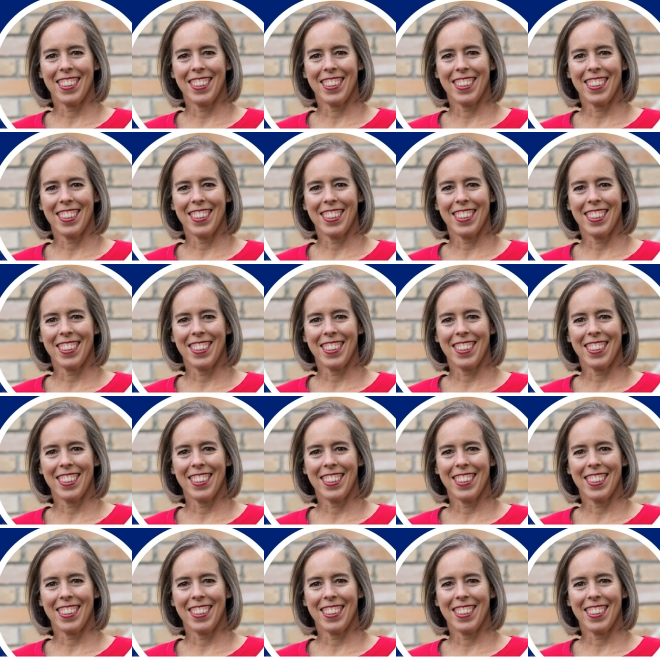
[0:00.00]

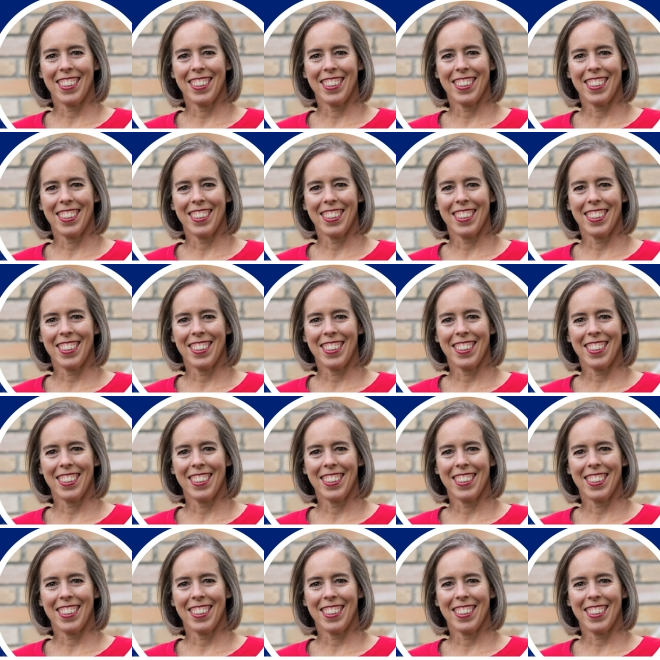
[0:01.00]

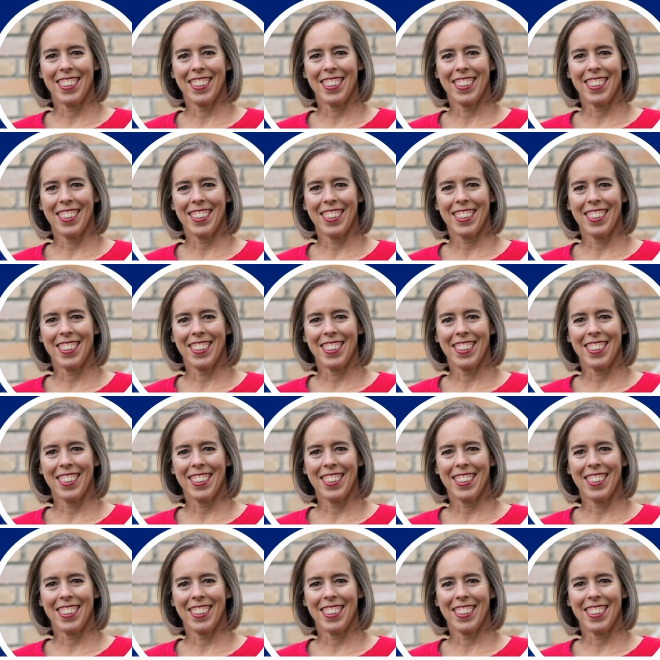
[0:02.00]

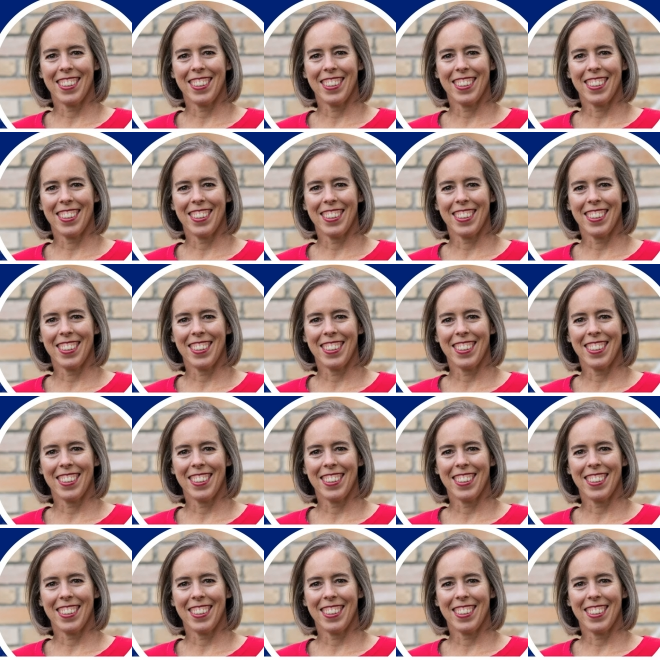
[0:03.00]

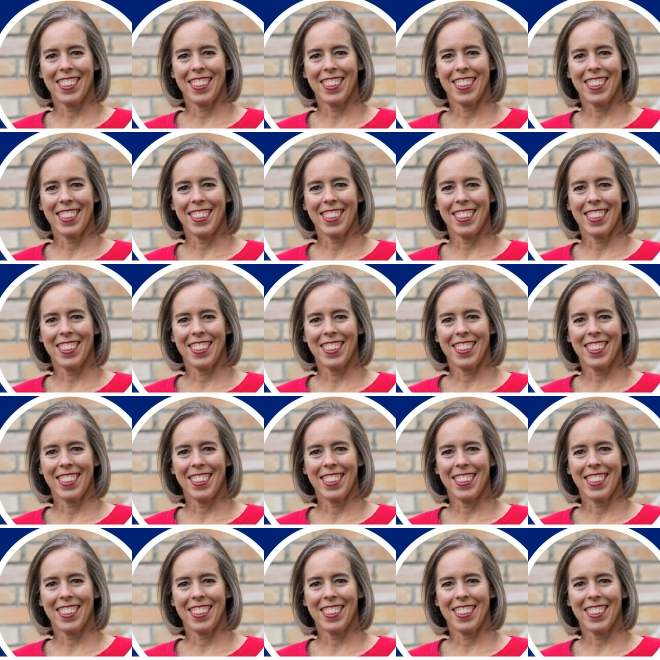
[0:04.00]

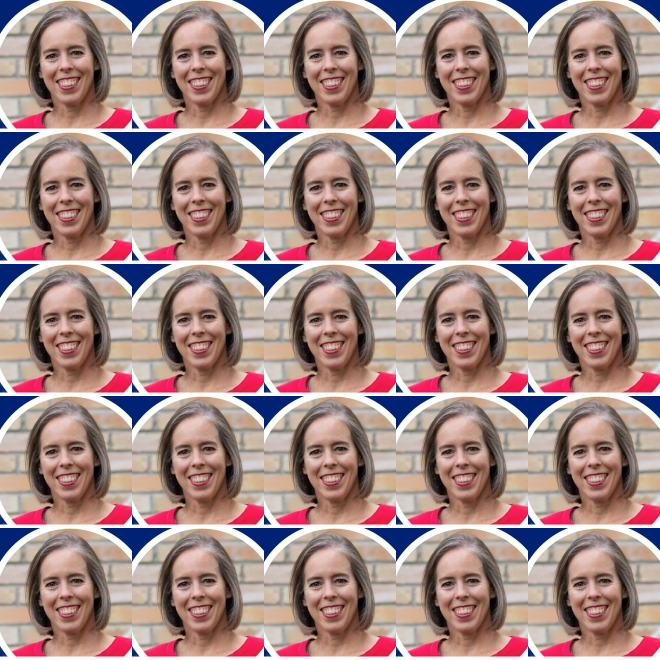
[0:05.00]

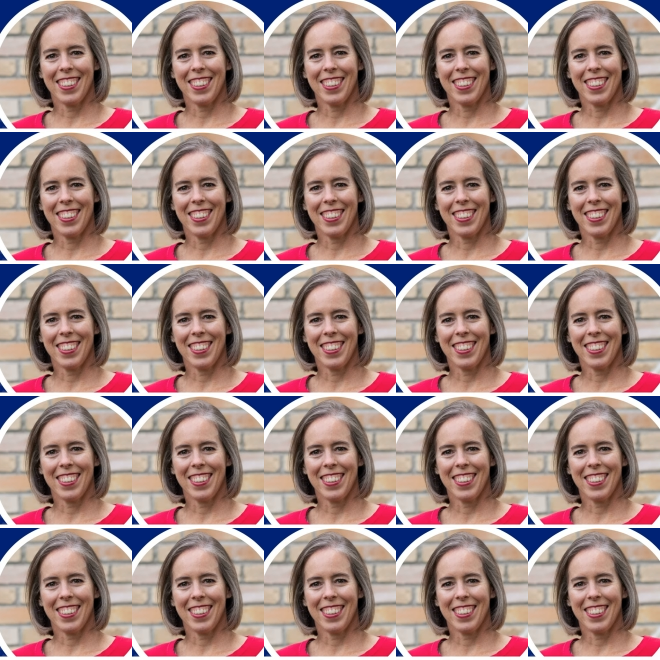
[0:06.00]

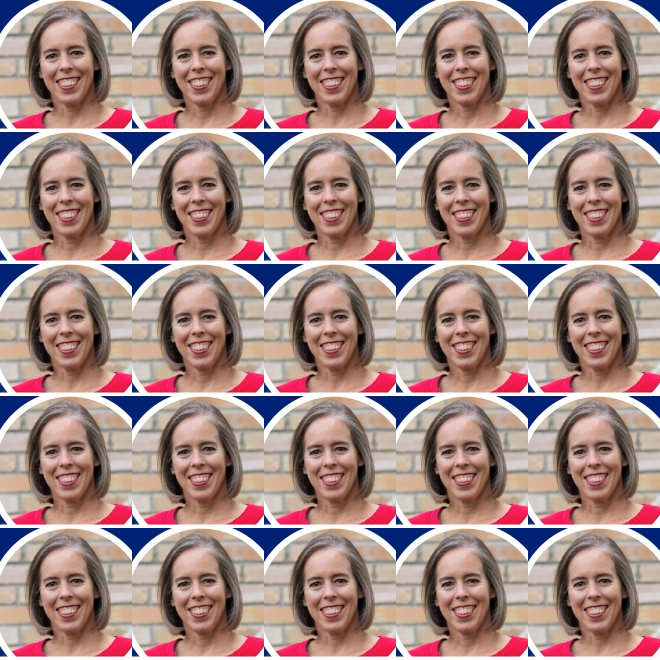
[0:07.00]
This is a still picture; no speech is visible.